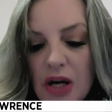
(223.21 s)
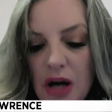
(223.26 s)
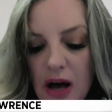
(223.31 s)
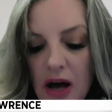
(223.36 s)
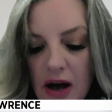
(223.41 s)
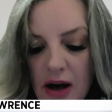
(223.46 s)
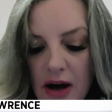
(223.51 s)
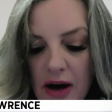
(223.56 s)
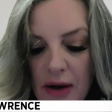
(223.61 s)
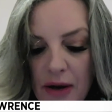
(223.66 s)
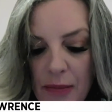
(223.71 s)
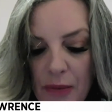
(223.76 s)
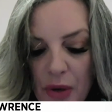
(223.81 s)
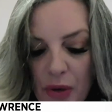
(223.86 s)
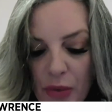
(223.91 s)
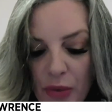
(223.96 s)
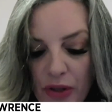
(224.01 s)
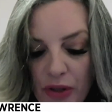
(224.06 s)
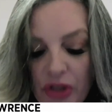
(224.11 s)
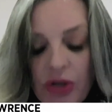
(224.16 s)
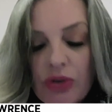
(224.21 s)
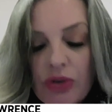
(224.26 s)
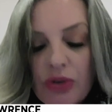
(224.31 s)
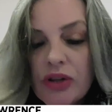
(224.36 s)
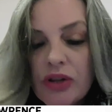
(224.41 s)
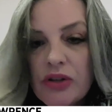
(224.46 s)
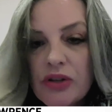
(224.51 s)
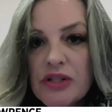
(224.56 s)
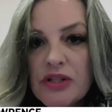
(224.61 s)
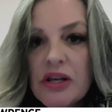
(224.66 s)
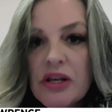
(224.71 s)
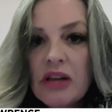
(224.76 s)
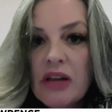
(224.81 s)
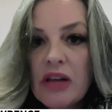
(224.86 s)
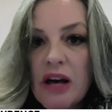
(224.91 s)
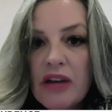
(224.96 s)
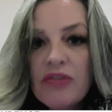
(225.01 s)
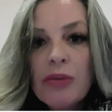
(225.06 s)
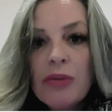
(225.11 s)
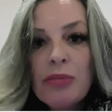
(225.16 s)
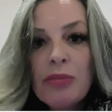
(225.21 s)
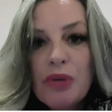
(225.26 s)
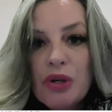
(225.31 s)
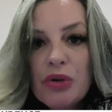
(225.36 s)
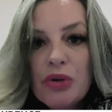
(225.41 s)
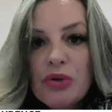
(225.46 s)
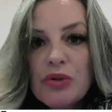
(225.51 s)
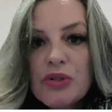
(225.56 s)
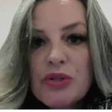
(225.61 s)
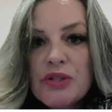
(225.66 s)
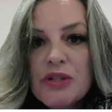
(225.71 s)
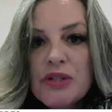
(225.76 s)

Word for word: Um, we know that there's a lot of abuse.